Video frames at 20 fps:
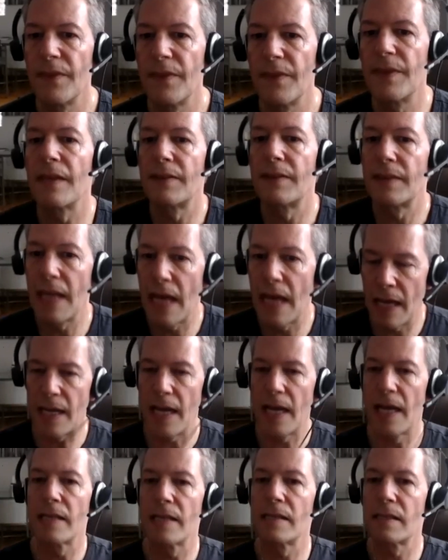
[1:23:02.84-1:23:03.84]
that that
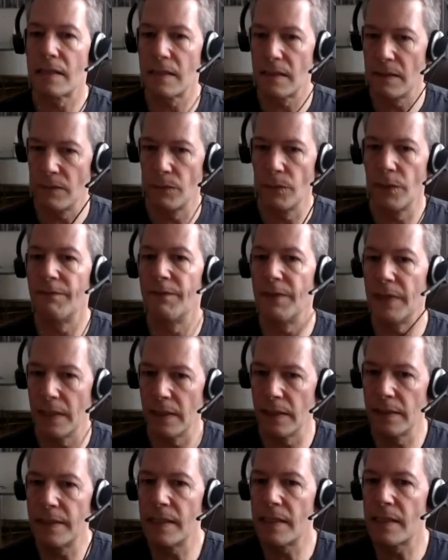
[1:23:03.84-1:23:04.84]
has
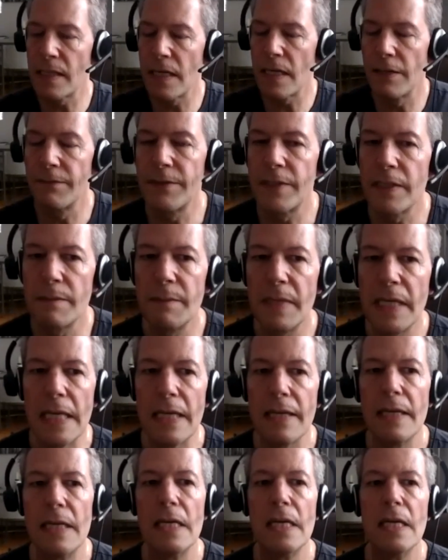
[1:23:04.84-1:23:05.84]
revealed itself to
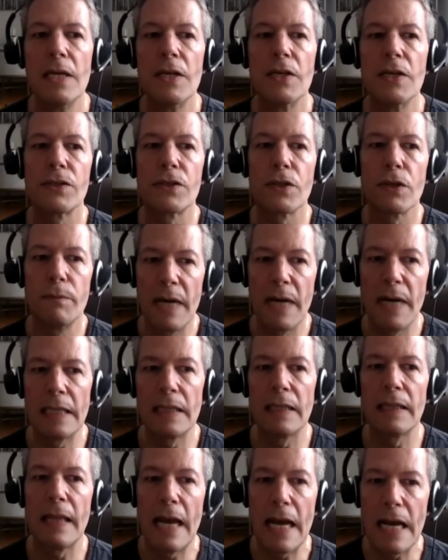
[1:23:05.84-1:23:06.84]
me so my
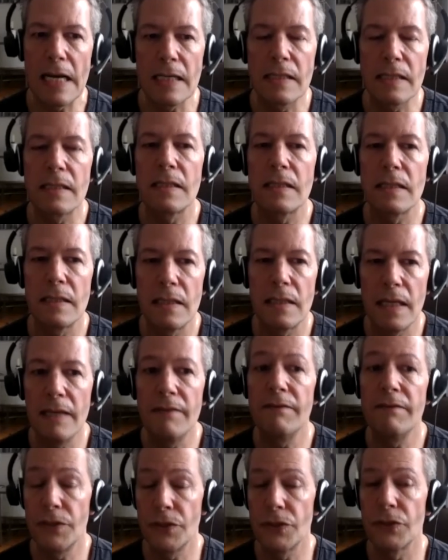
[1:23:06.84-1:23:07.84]
last
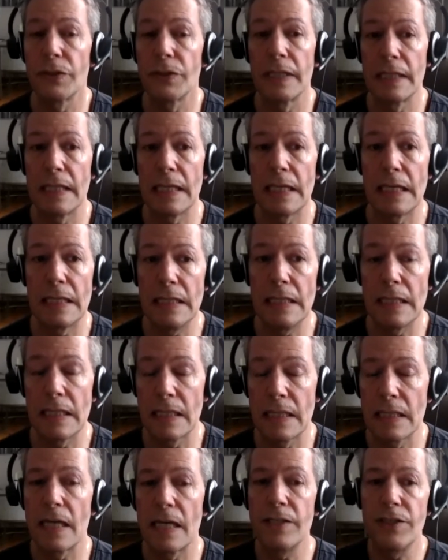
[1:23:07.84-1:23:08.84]
inventory that i did
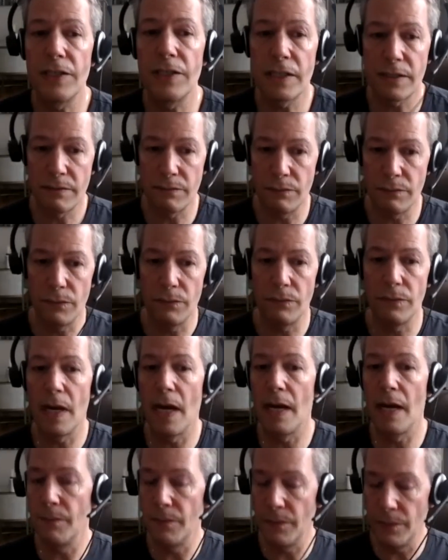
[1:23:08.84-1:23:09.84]
because i just
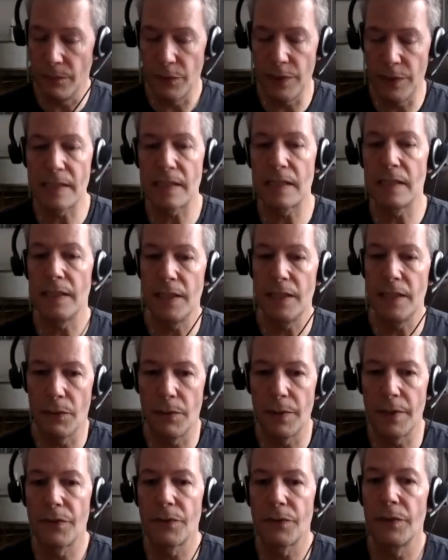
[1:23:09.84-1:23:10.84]
I'm recently
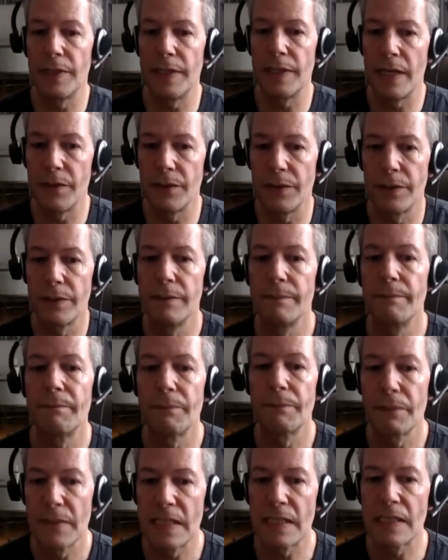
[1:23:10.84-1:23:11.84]
going through another
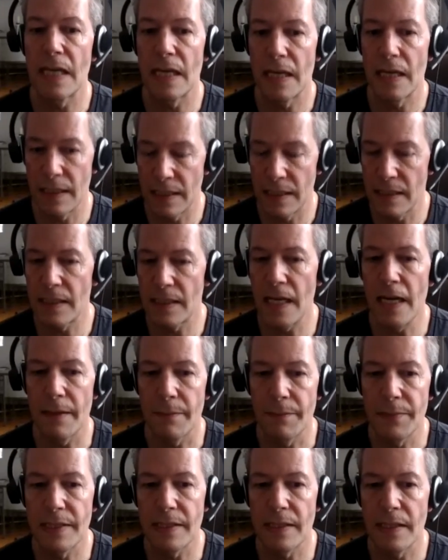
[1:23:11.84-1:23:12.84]
set of
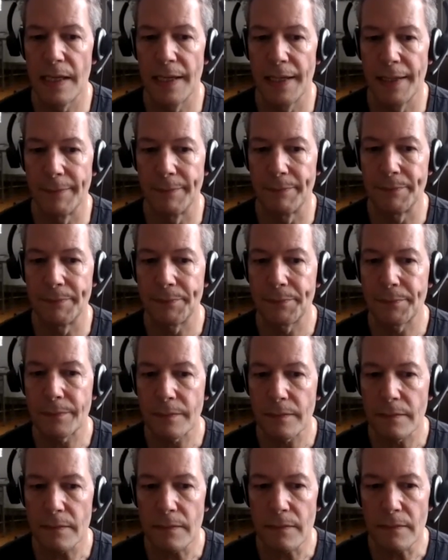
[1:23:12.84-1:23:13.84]
steps um,
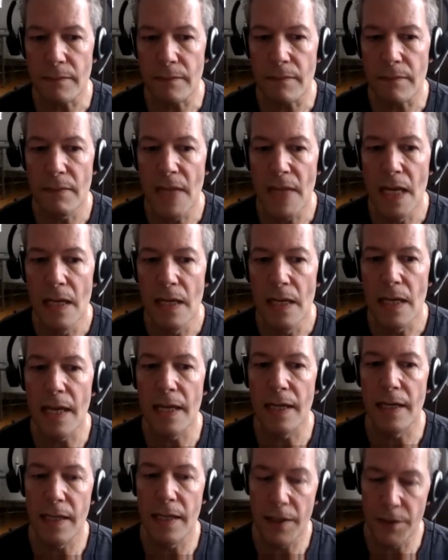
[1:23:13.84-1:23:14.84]

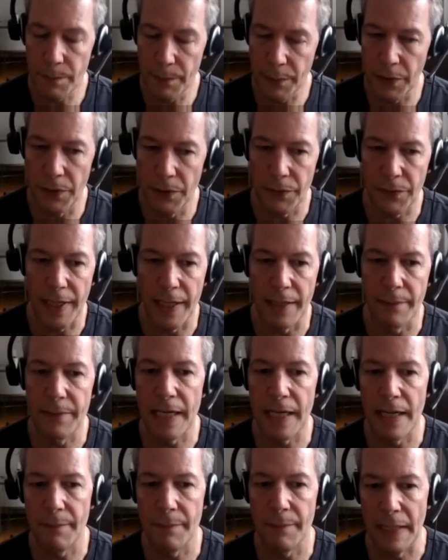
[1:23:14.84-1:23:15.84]
in another program
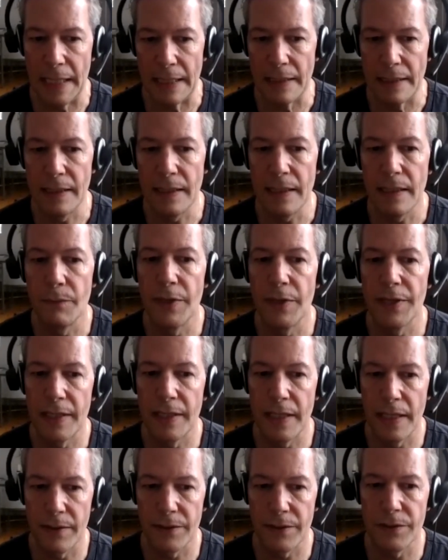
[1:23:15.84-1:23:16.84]
that I'm in with
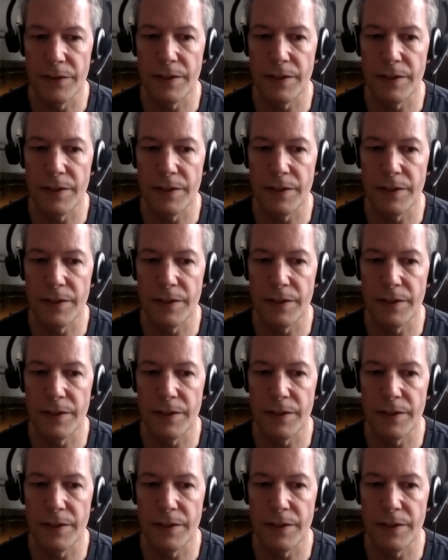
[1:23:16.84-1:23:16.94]
another.